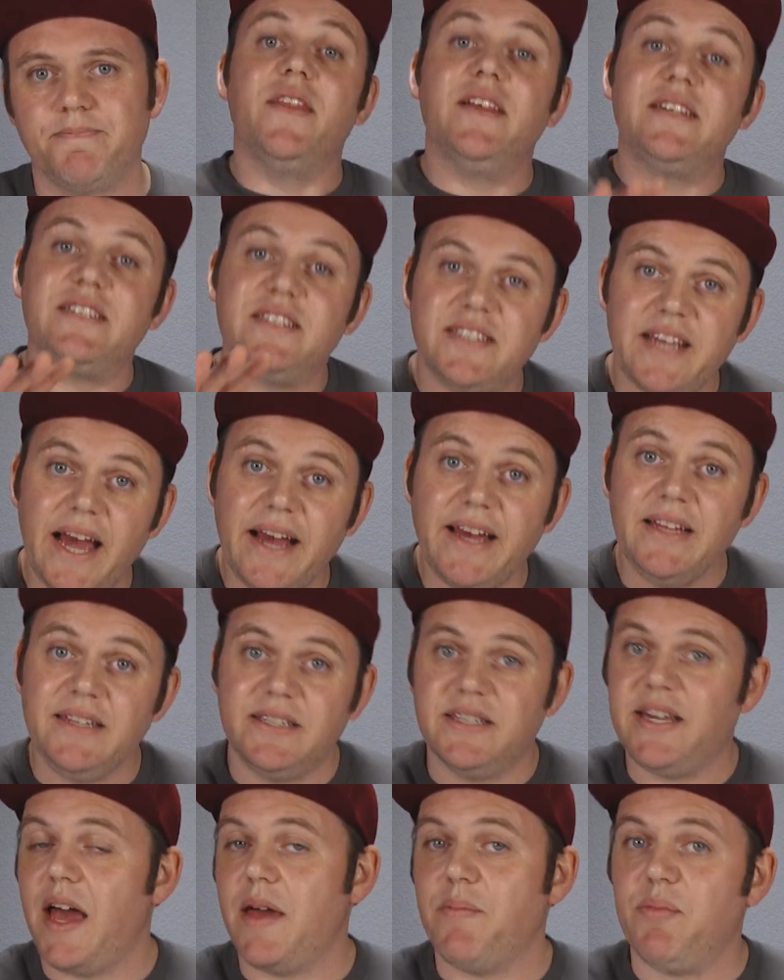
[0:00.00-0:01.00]
The second
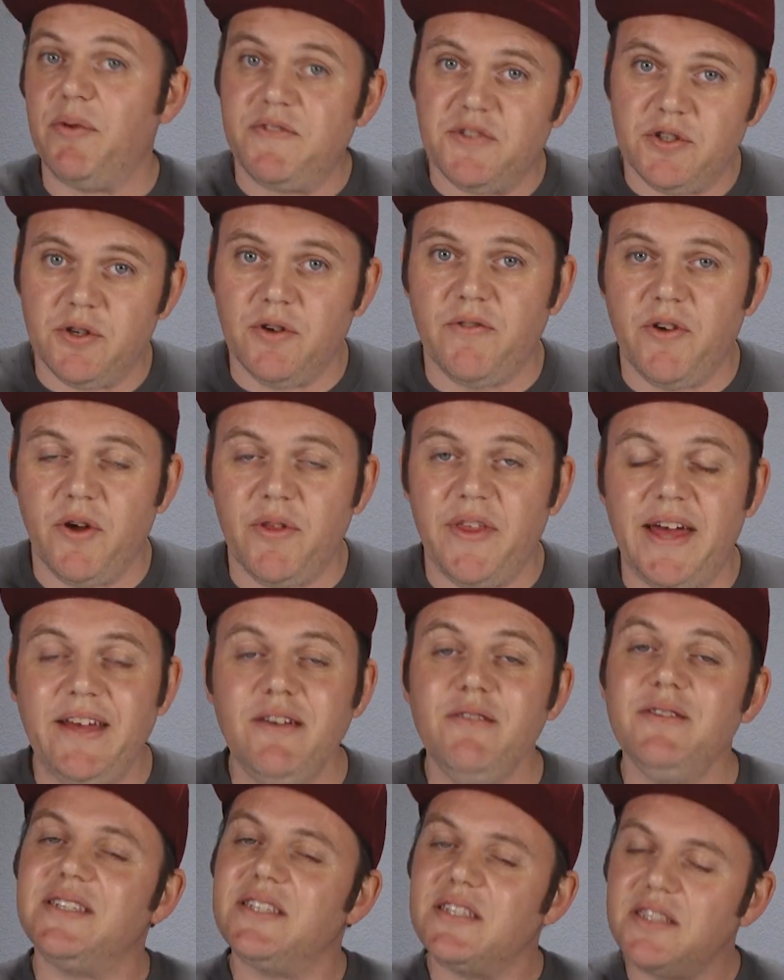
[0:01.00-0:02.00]
type of servo that
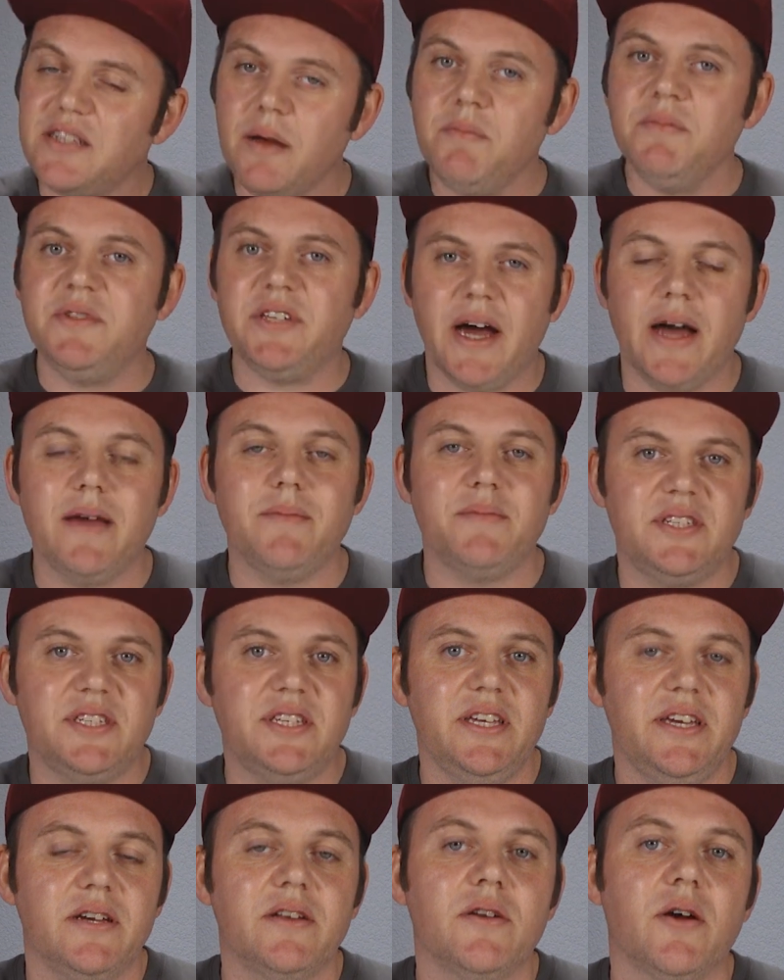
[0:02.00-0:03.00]
you sometimes
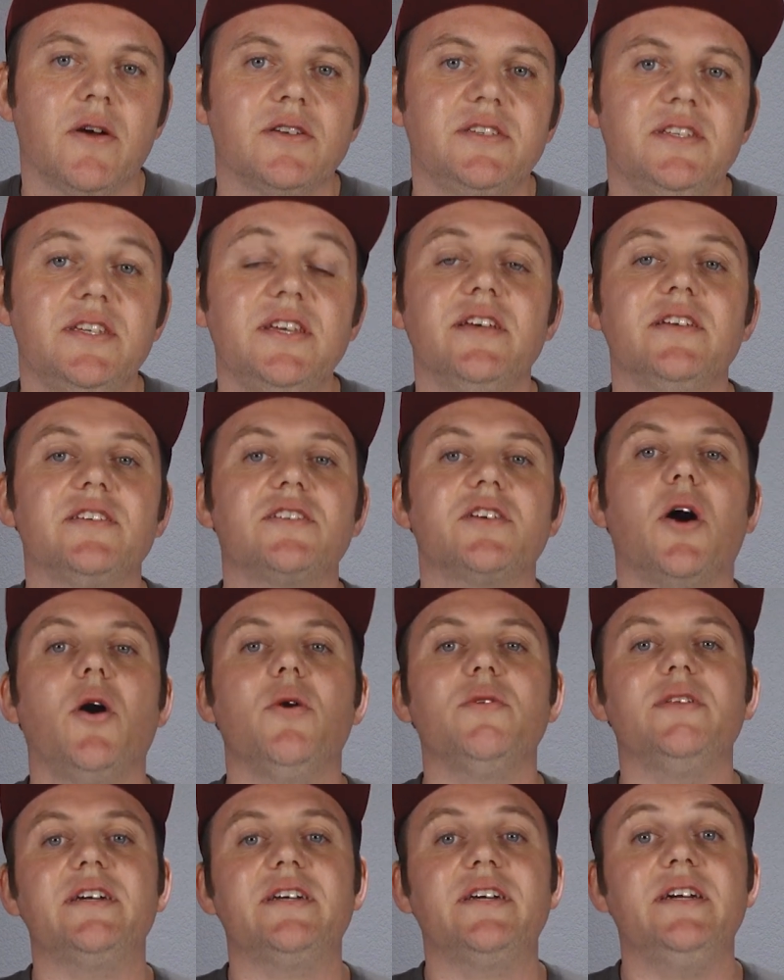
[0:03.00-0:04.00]
see in RC is
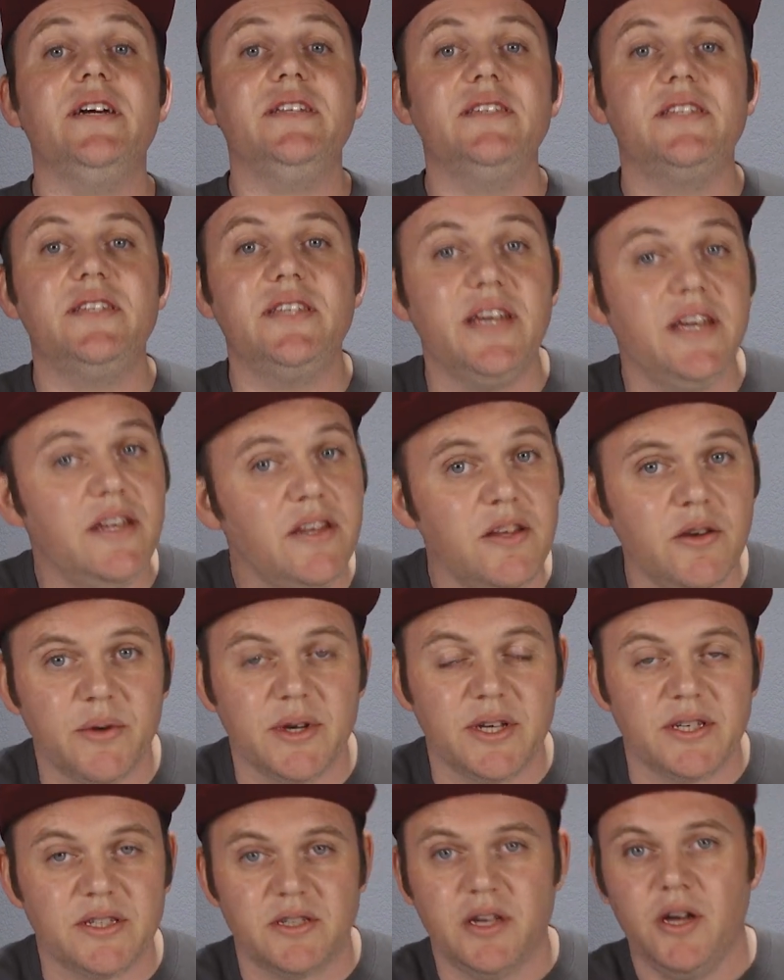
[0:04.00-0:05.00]
called a
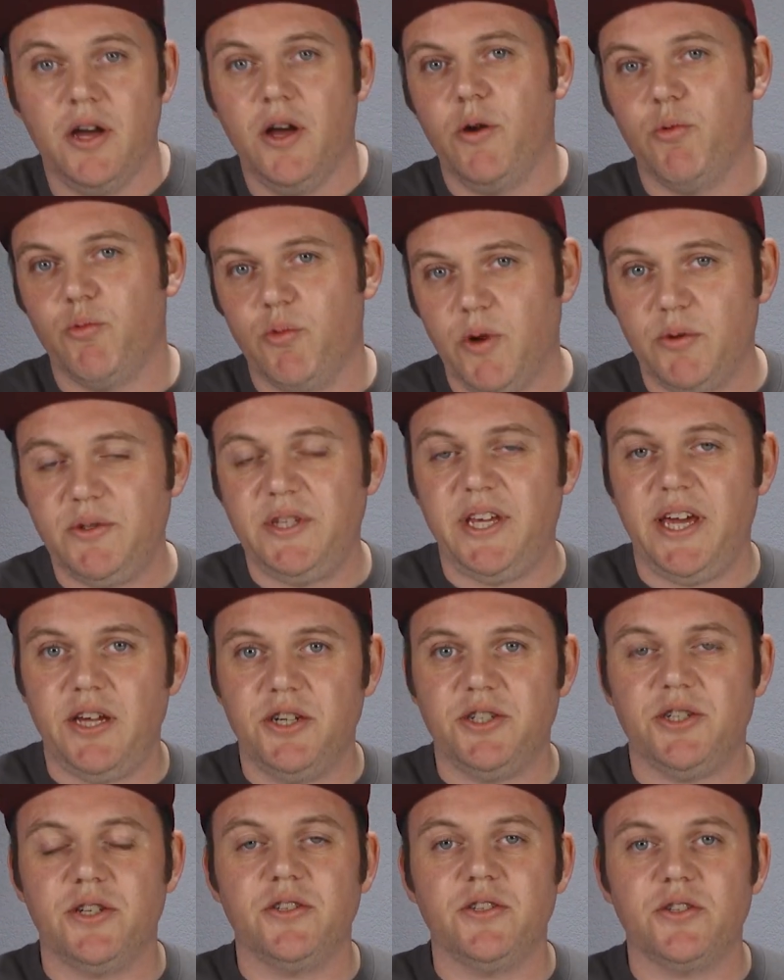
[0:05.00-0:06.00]
continuous
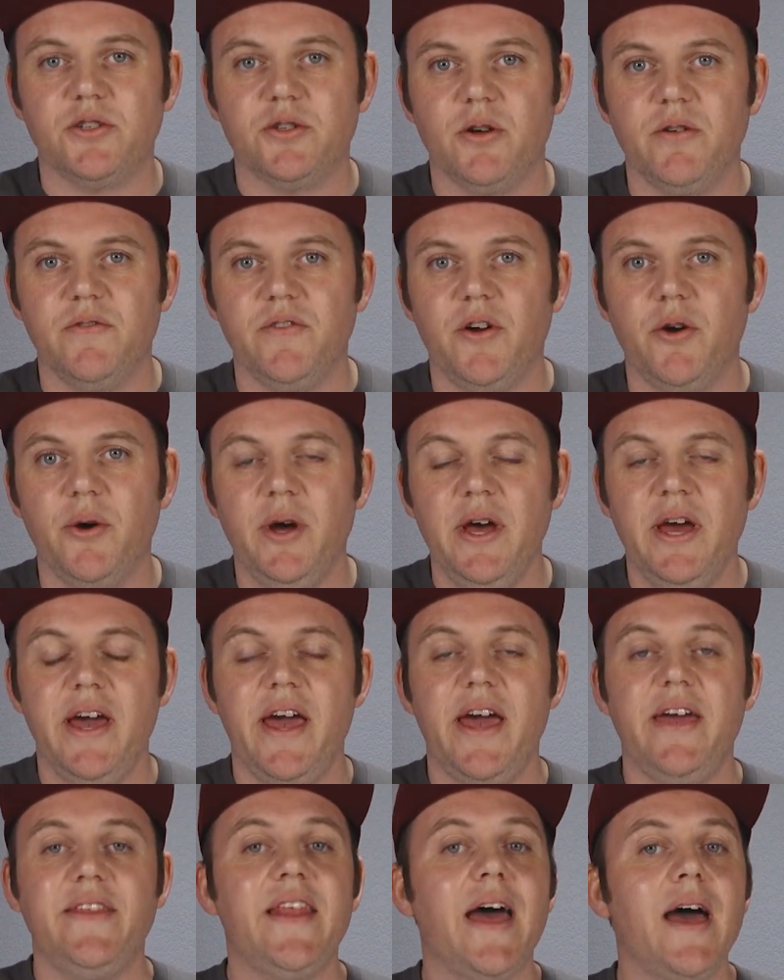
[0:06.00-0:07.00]
rotation servo,
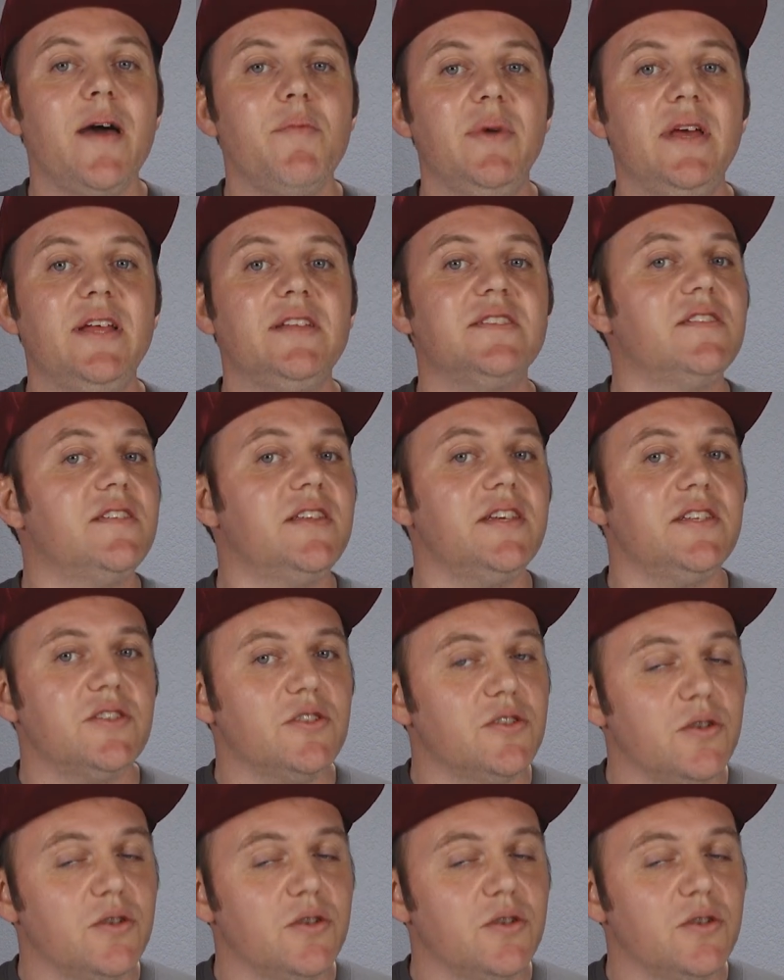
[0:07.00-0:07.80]
and that means this